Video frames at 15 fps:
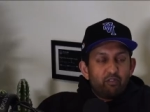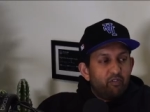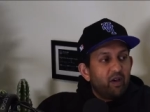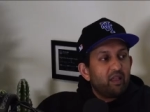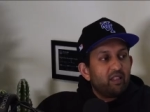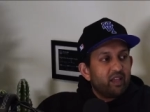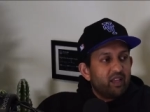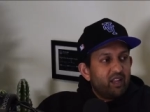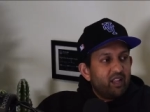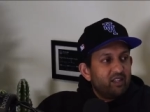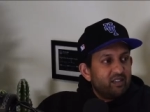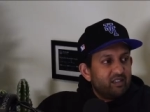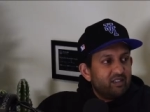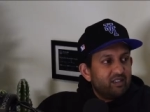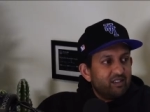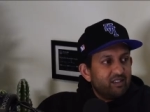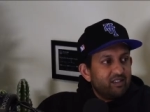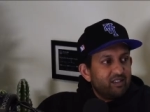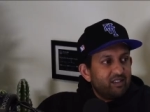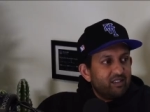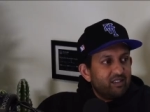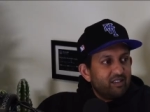felt like it ended.
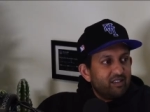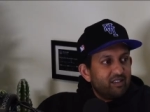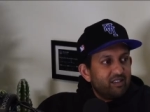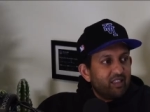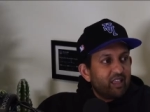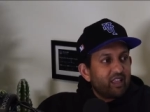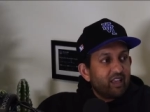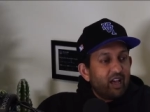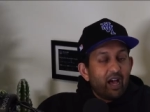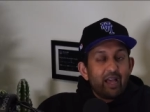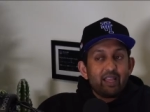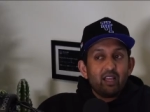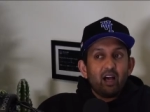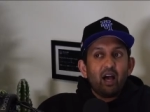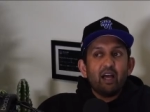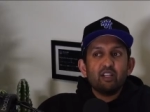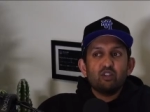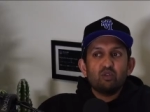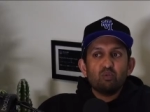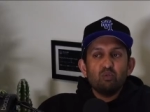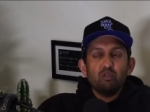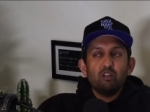Yep. Like I I
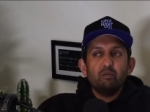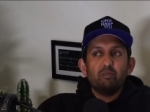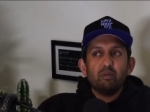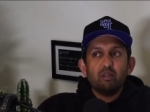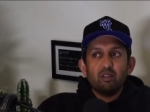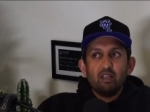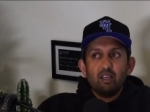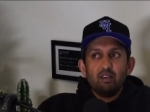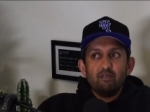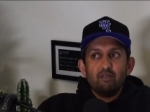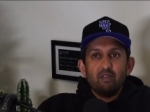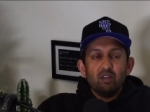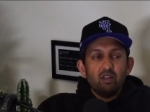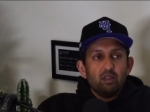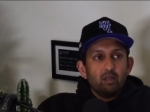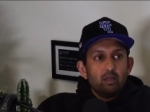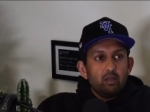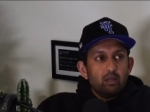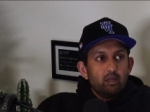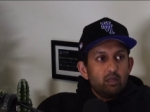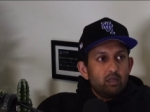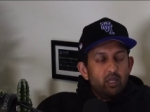truly believe
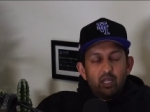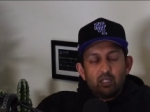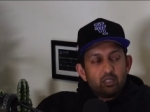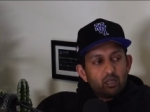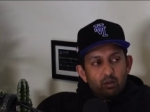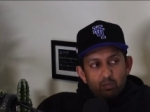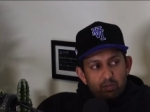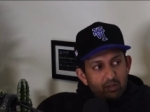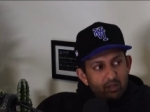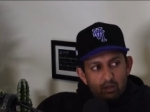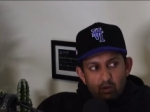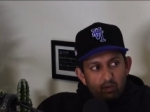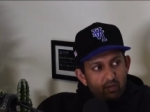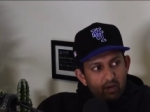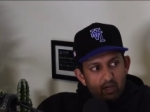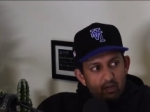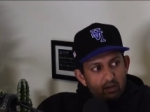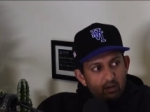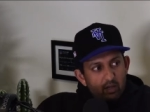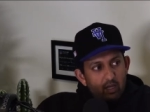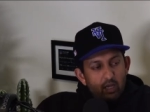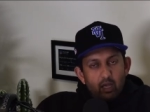it's completely over now.
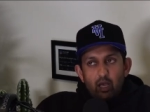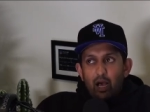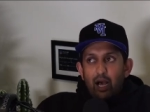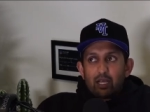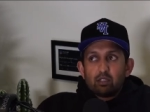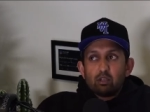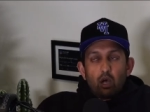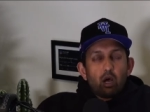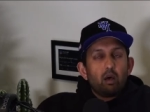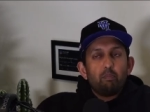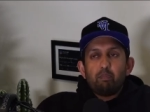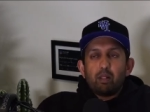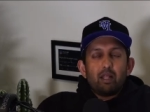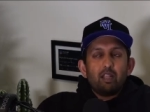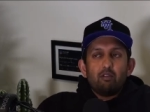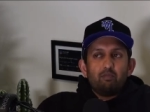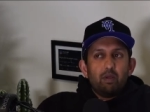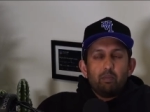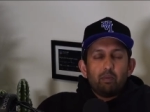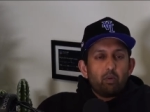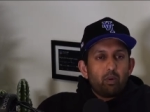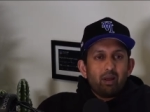I saw right. plenty of
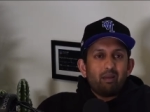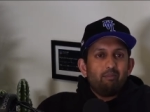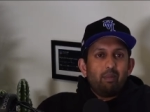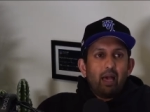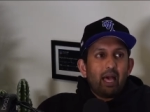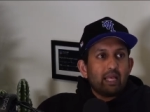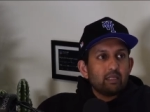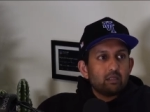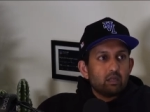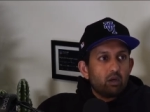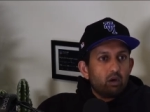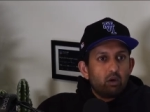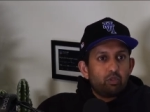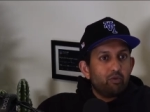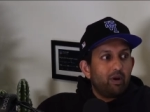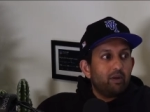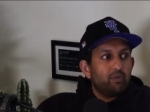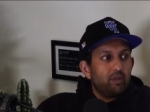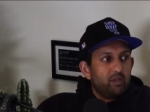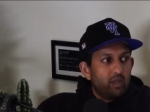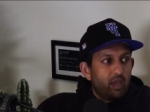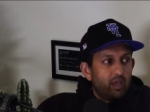people wearing masks throughout the
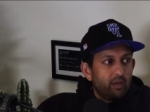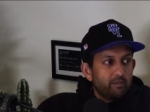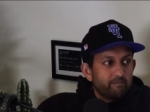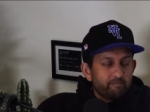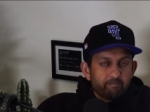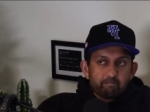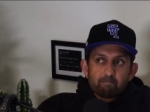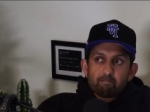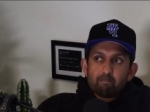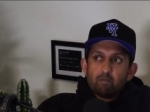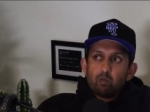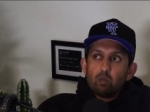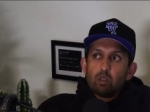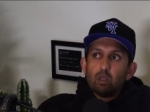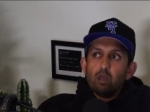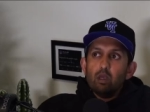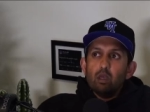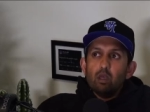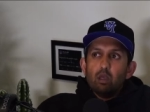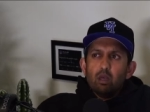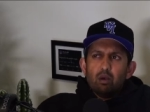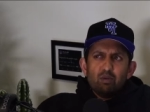day. Yep
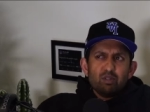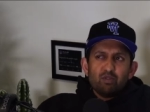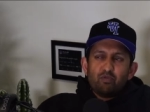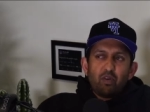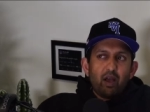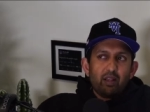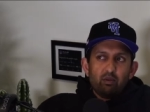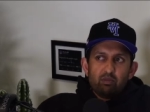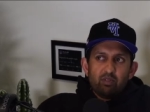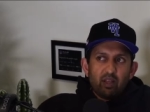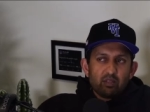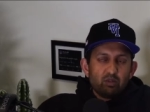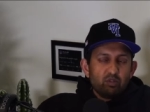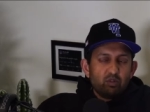which is fine. that's what